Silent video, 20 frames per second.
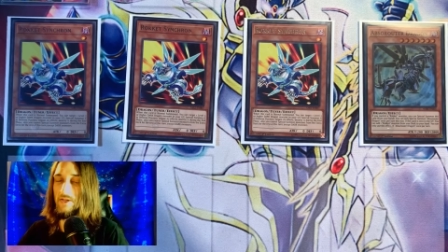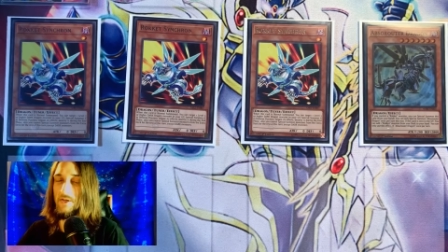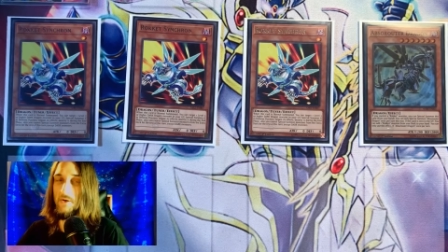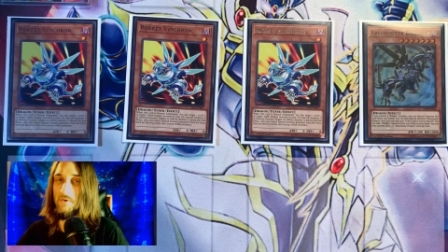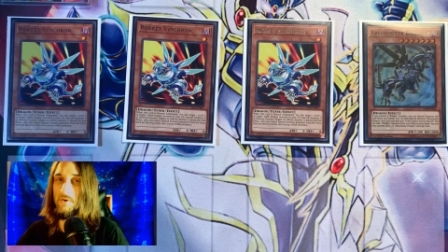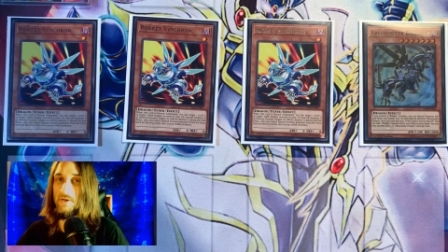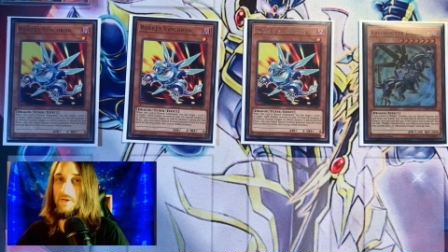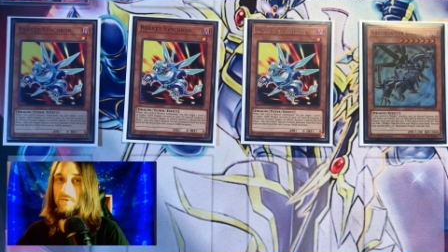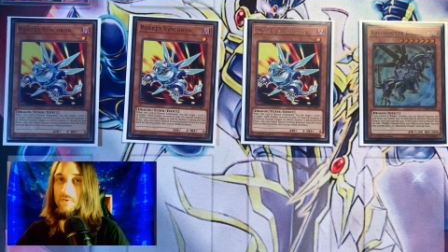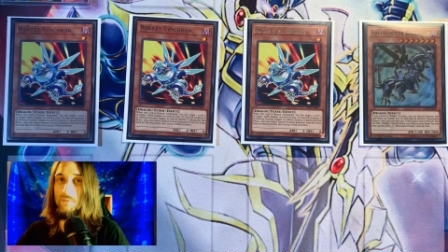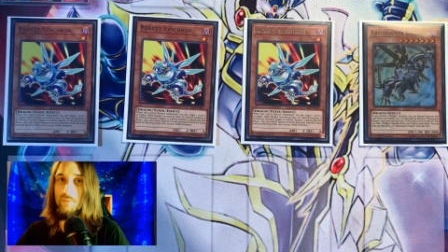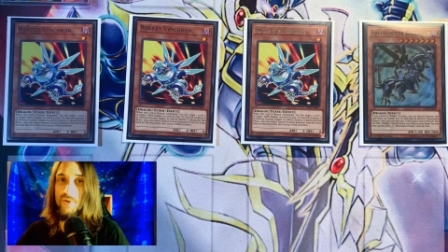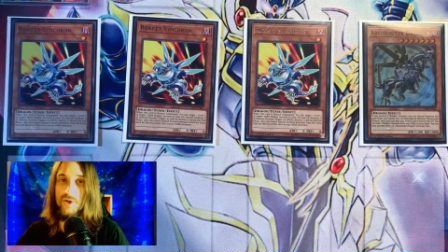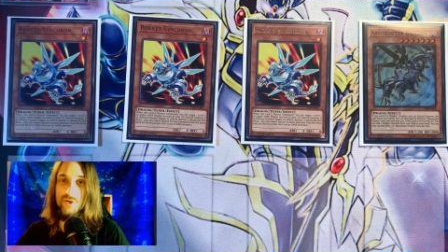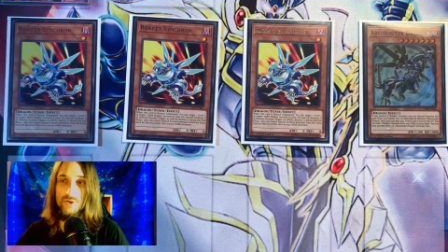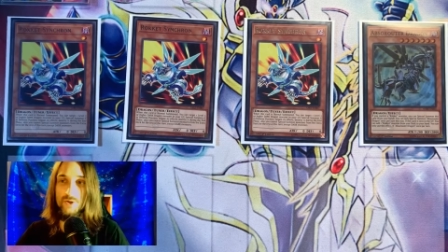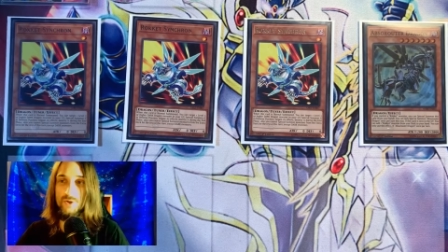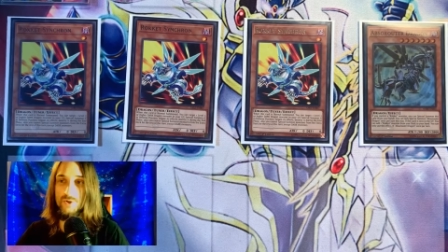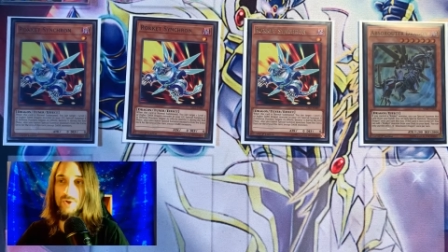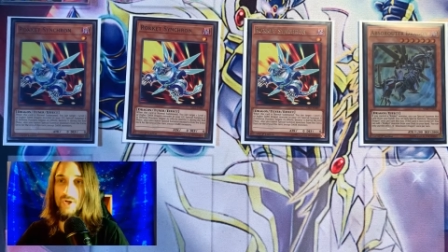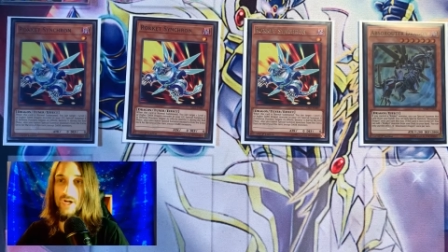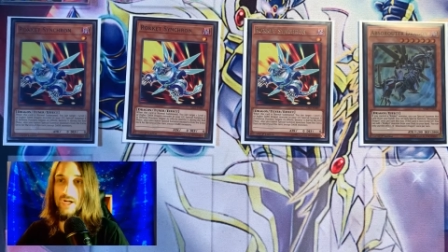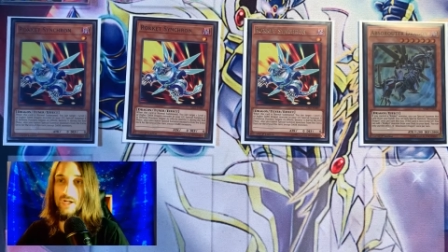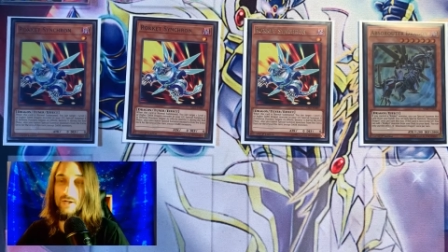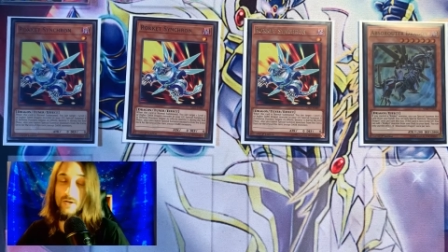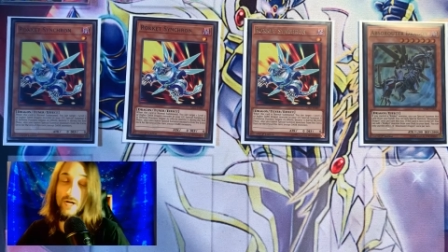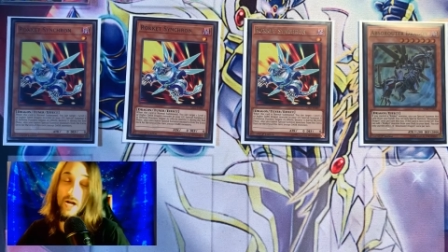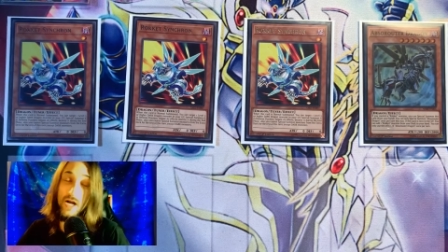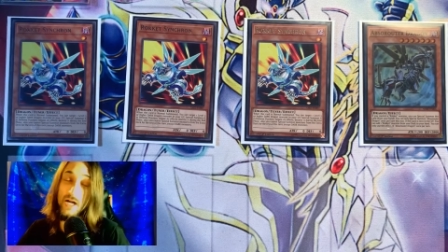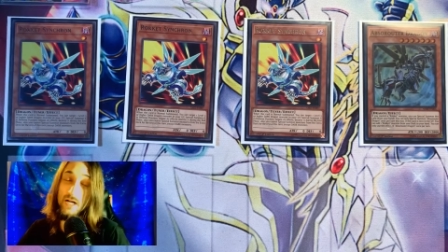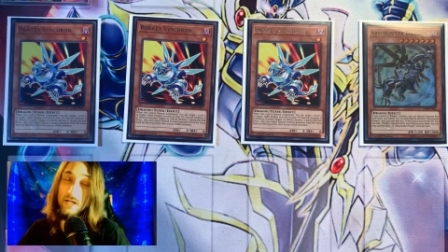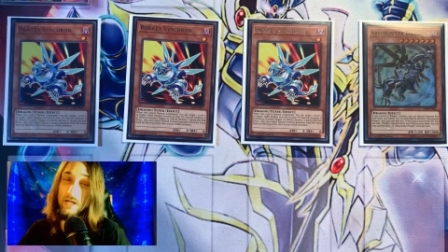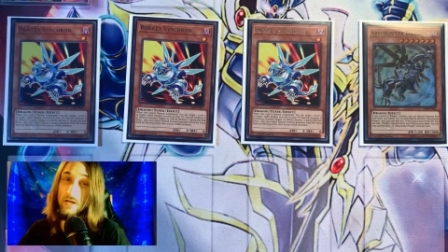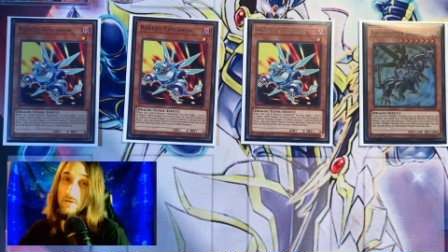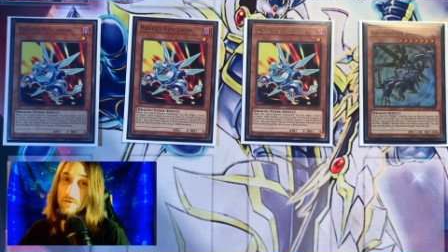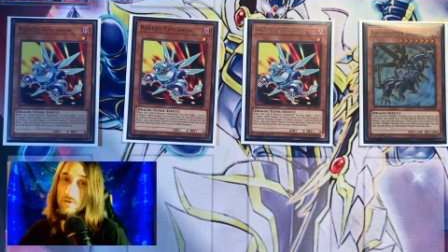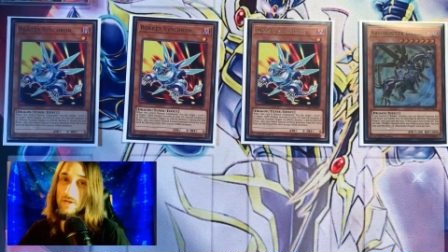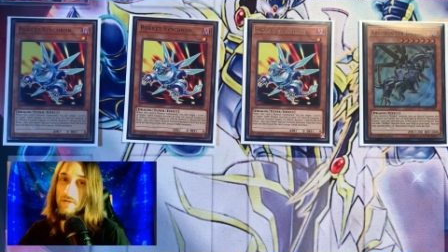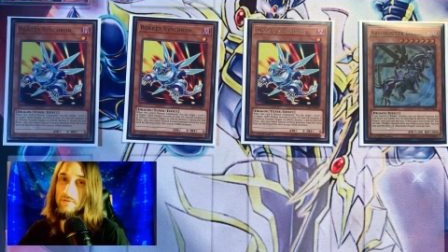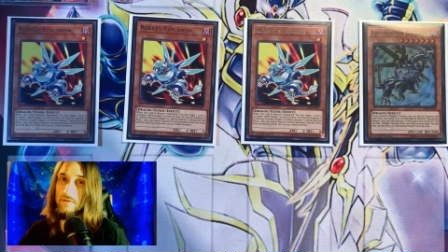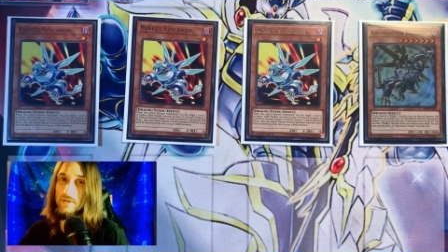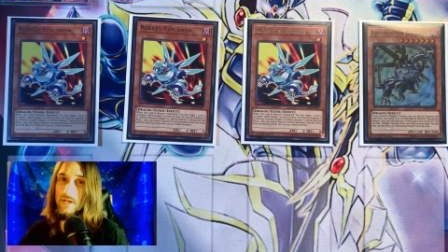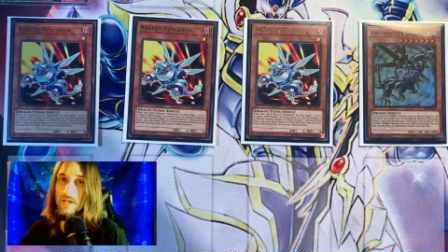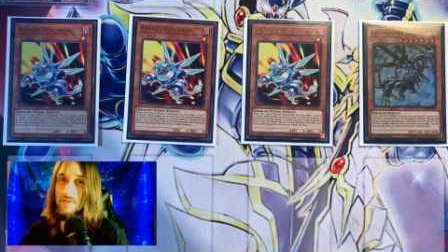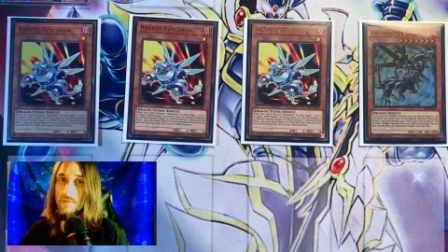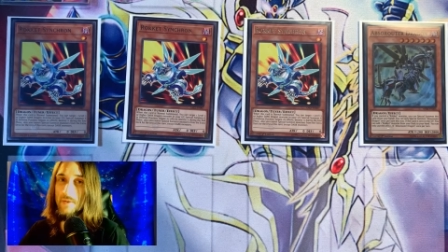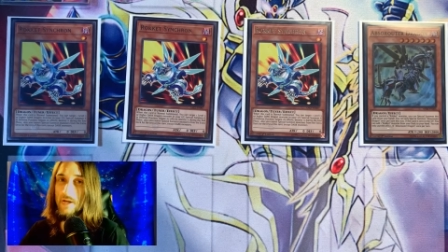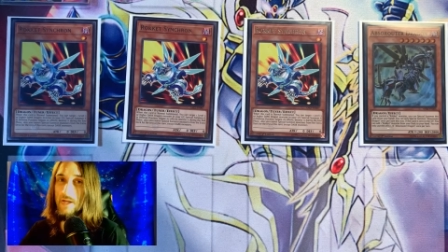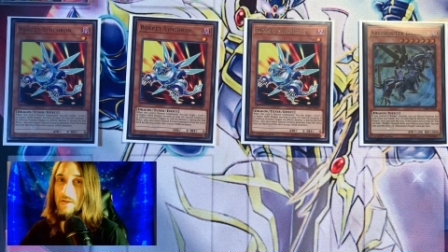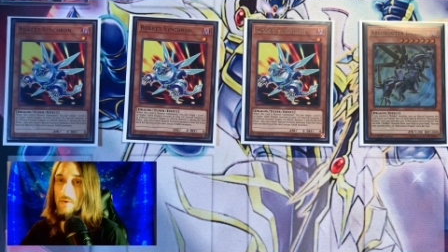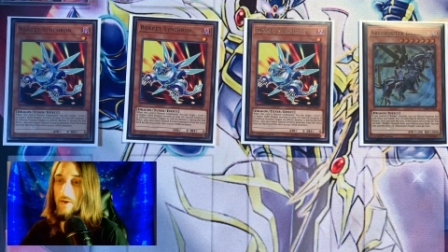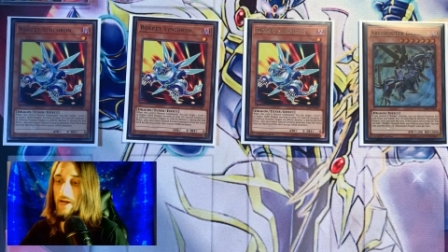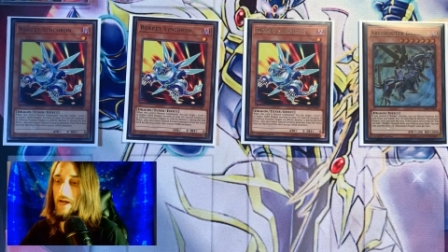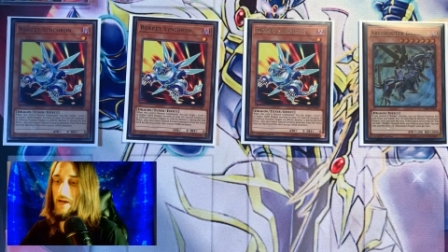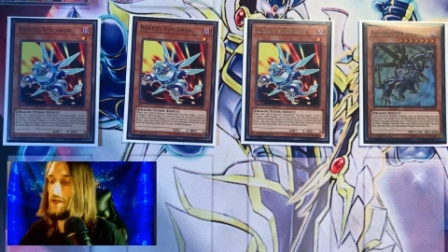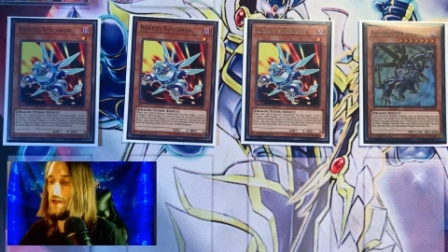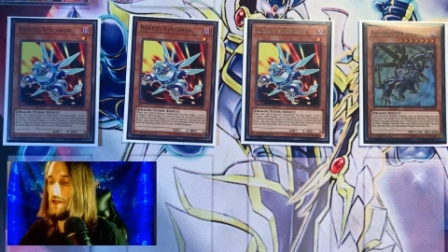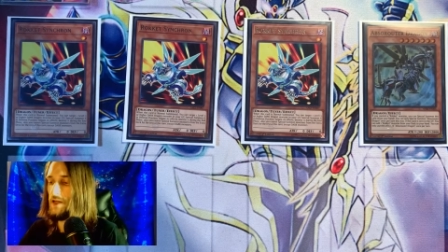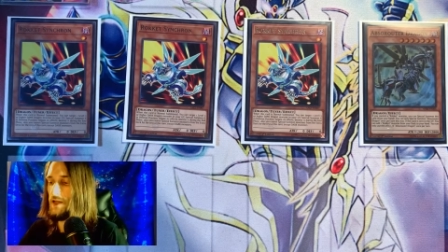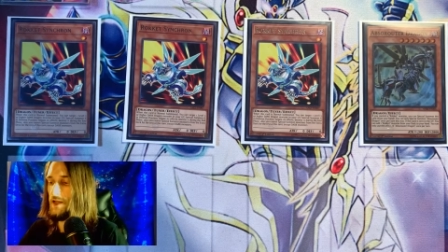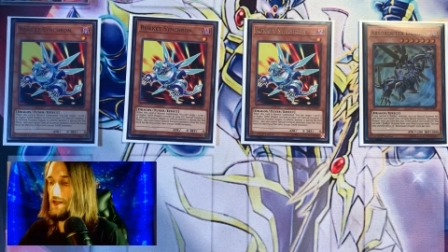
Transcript: go into a Buster Dragon or any other level 8 that you have.